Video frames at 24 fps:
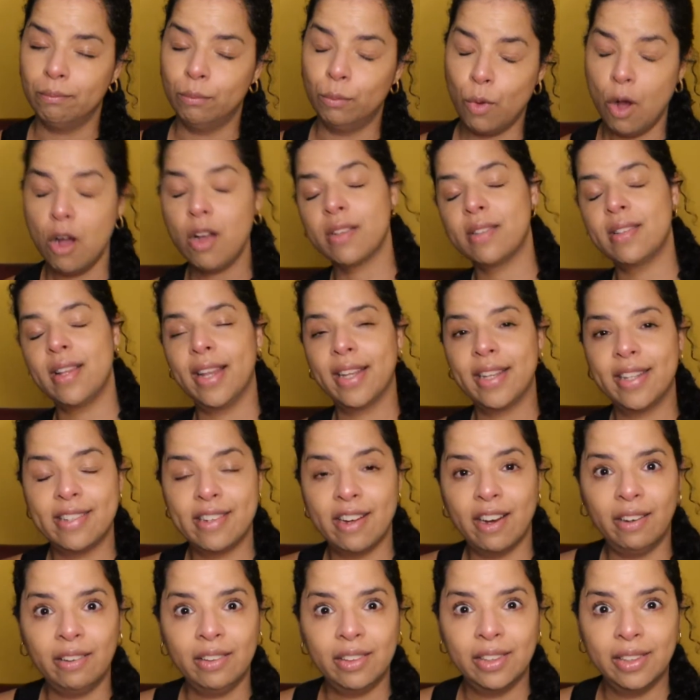walks like a
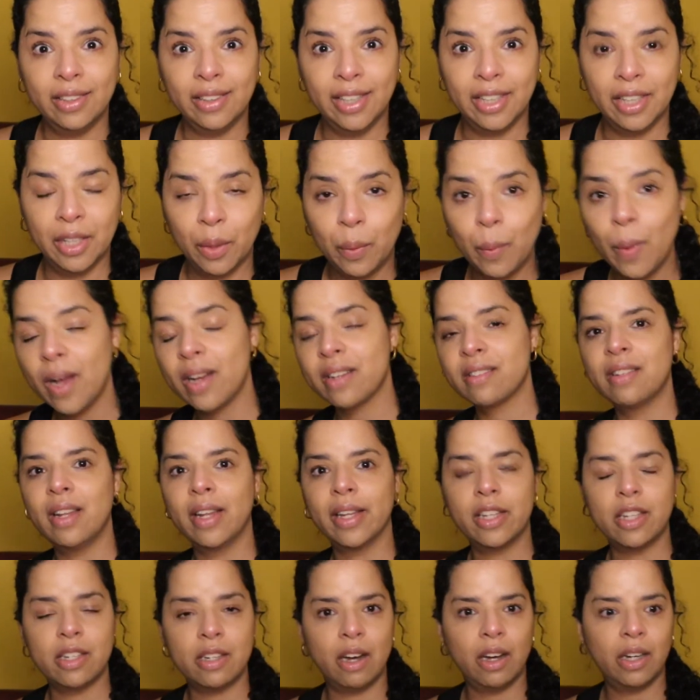duck and it quacks
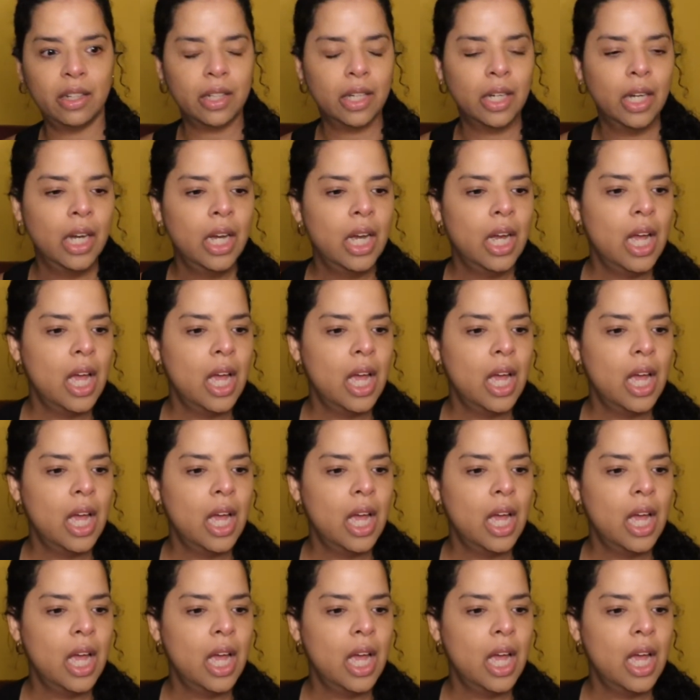like a duck.